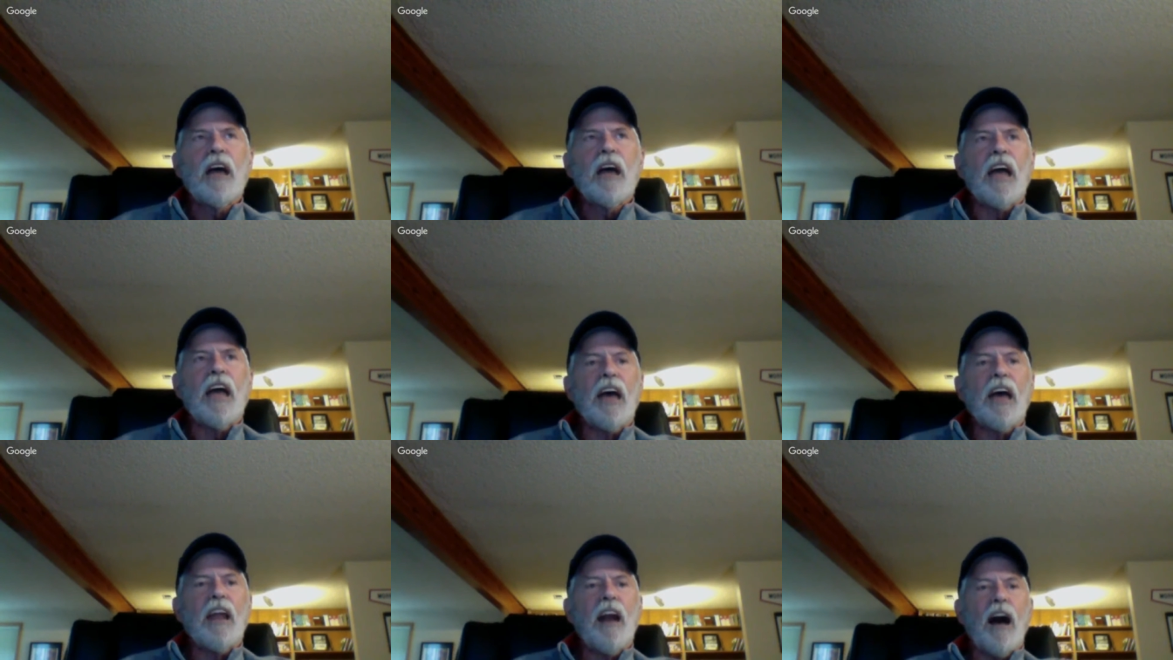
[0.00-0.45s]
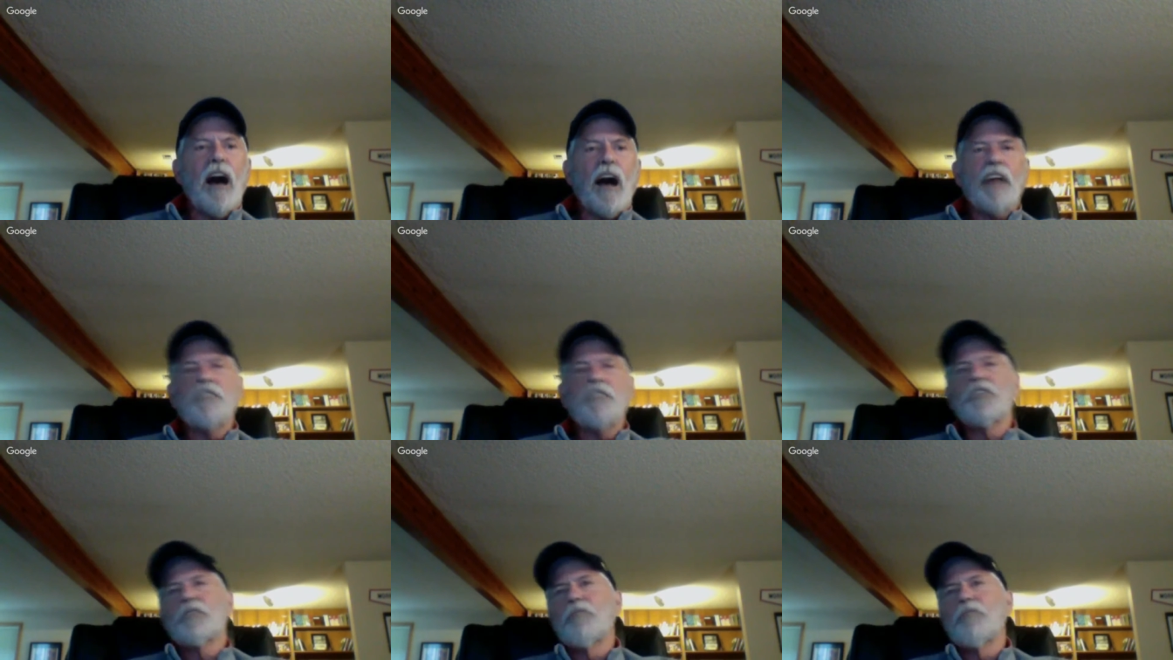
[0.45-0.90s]
And
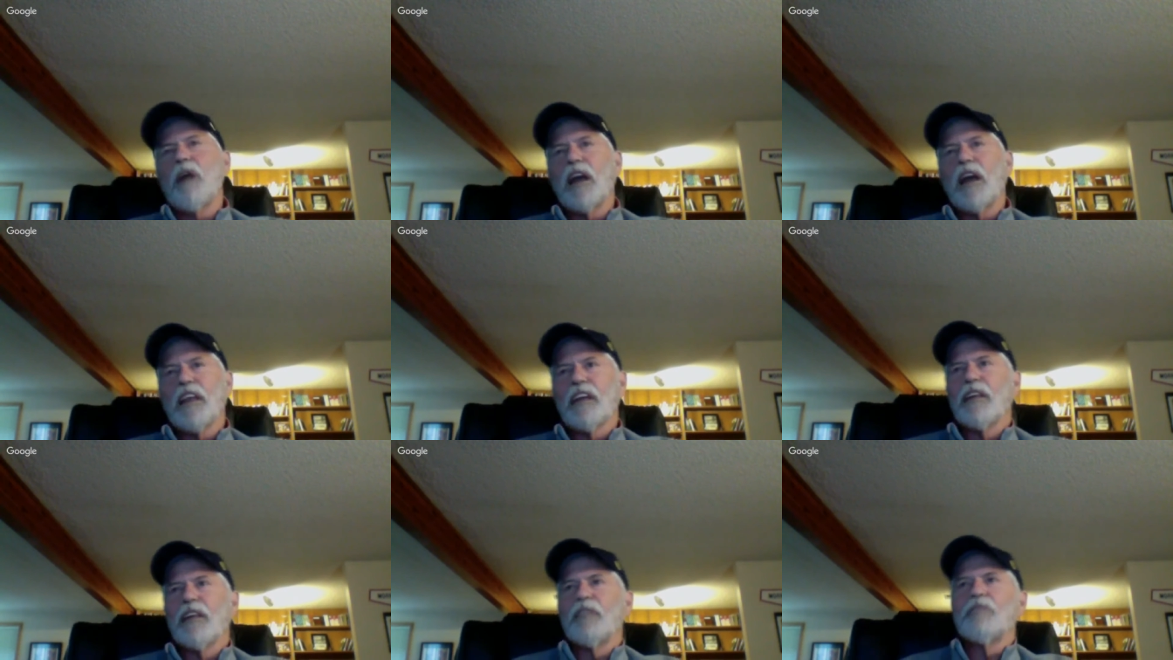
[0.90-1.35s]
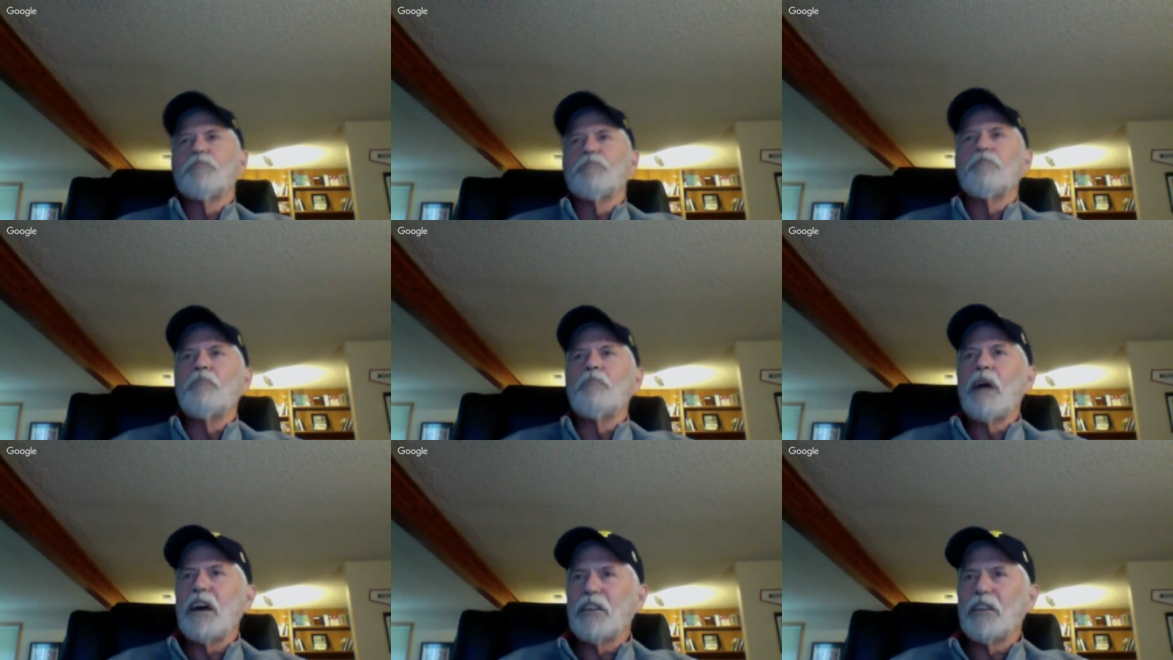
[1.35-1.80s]
I took my little
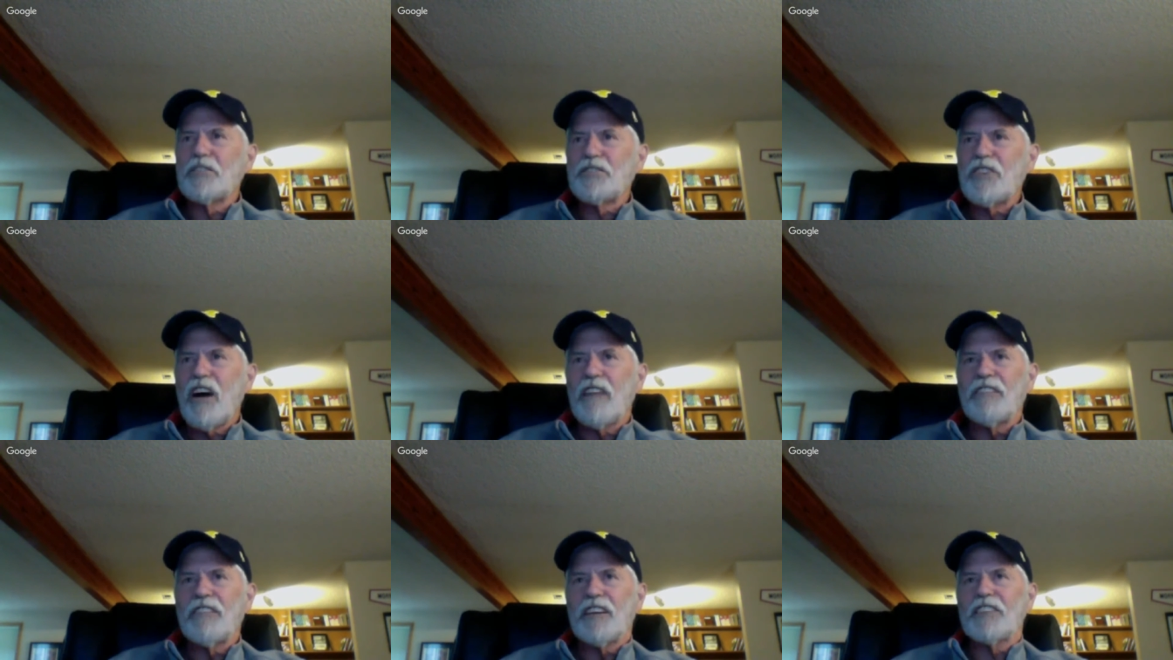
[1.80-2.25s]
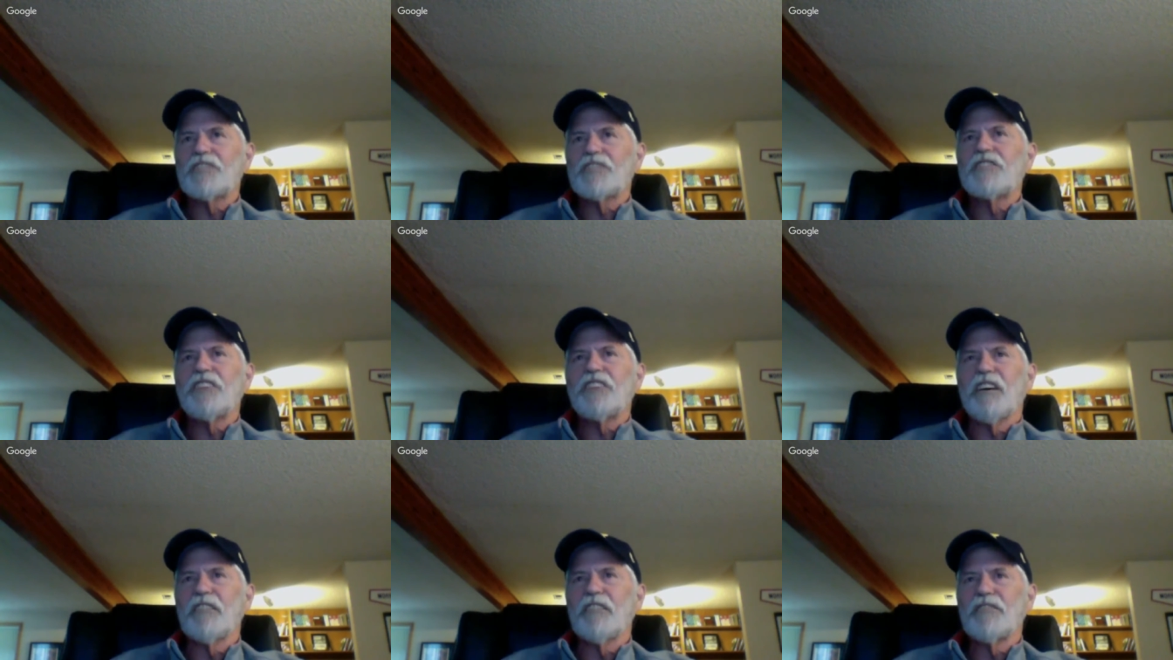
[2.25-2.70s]
male
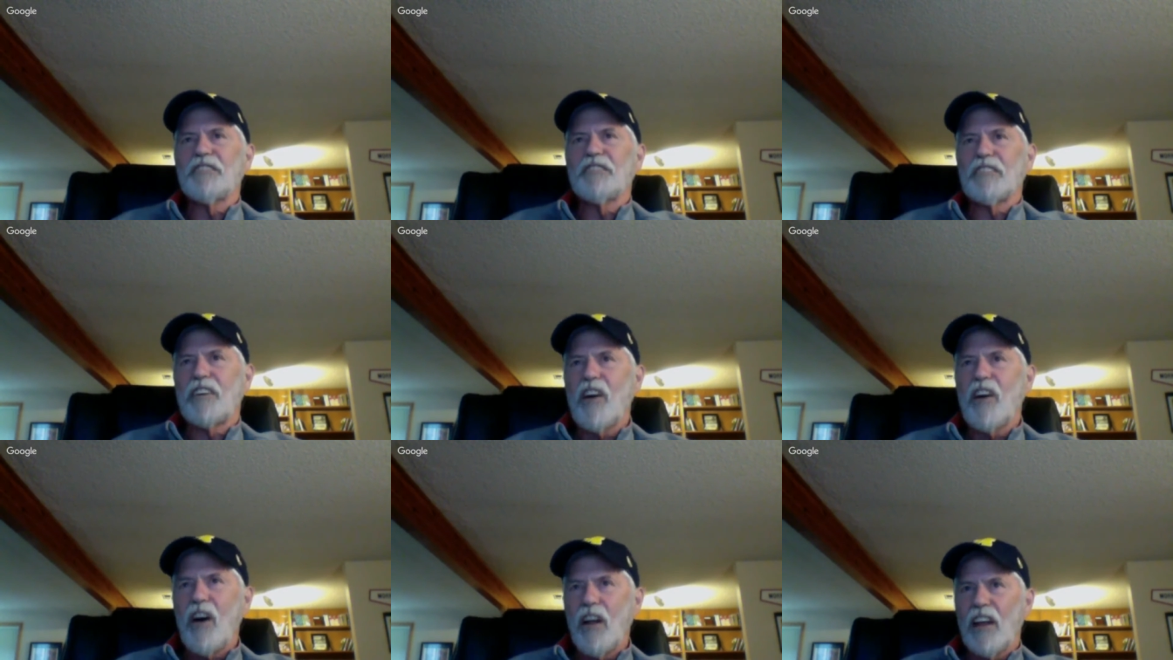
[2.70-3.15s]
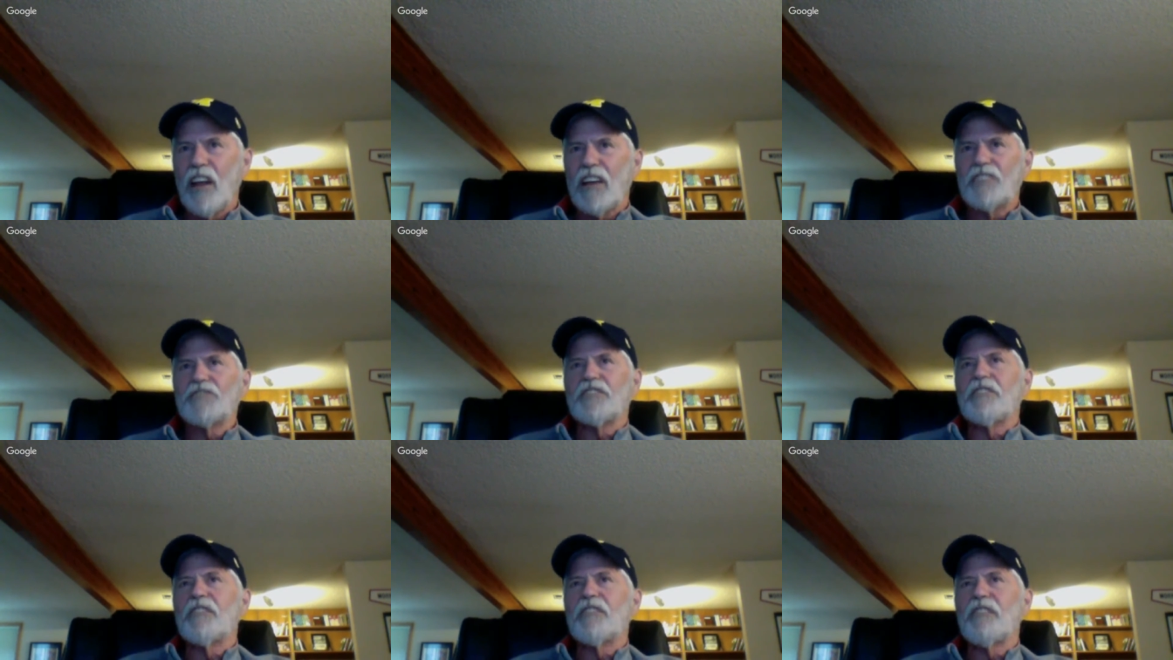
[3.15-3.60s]
chauvinist self to
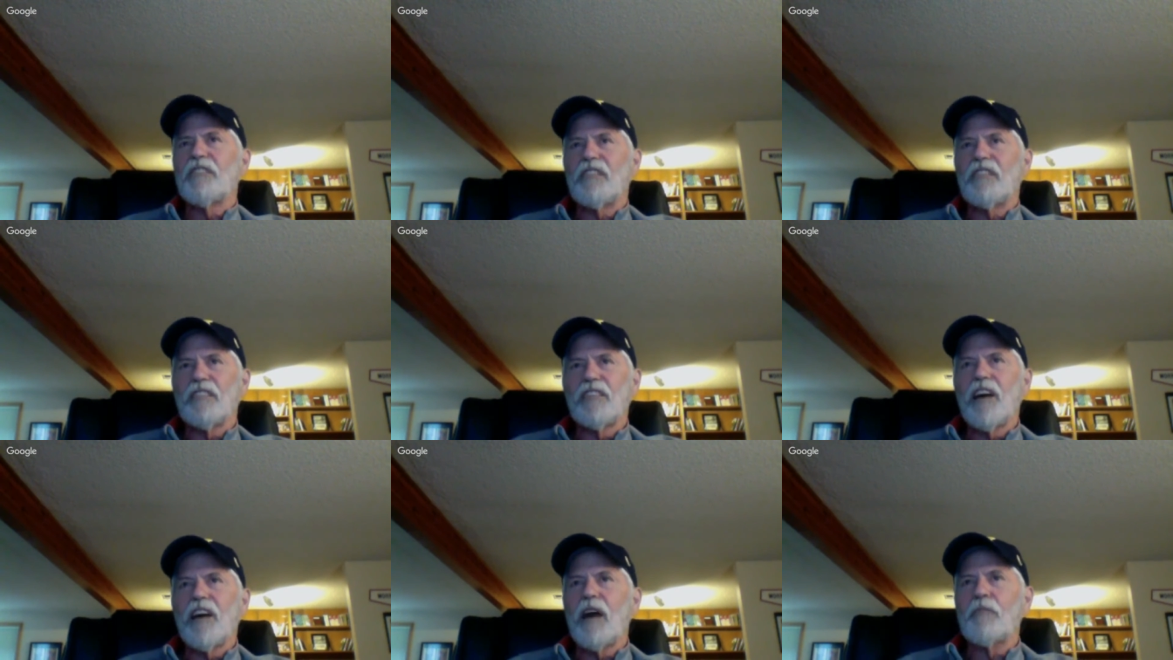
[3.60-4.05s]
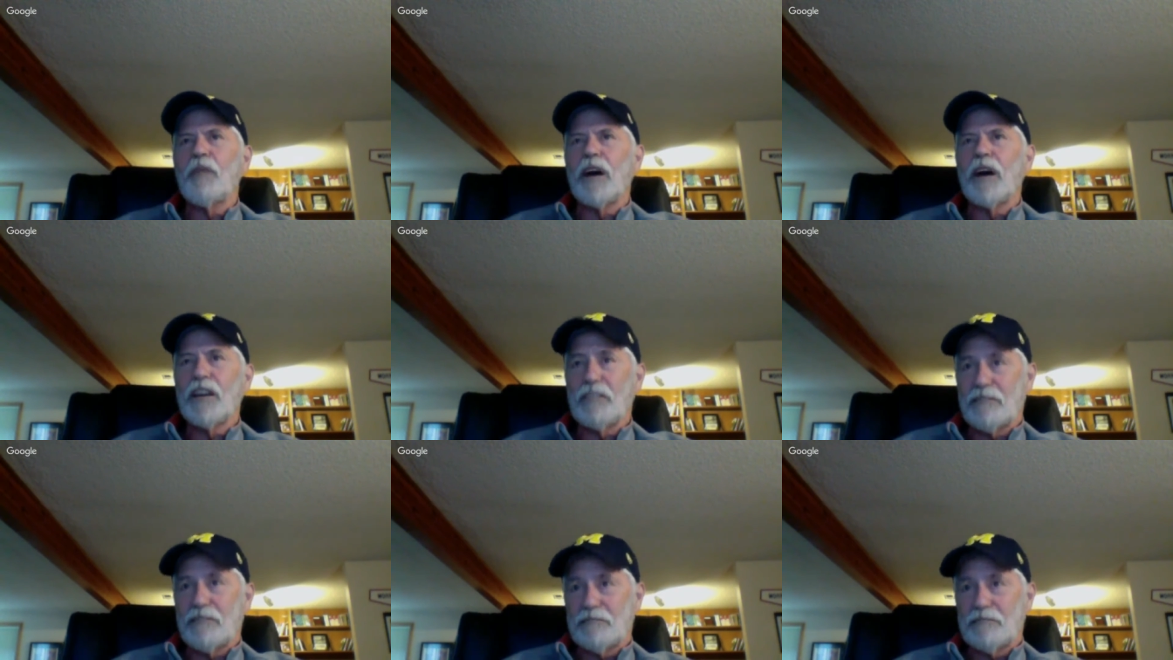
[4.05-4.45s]
college and got my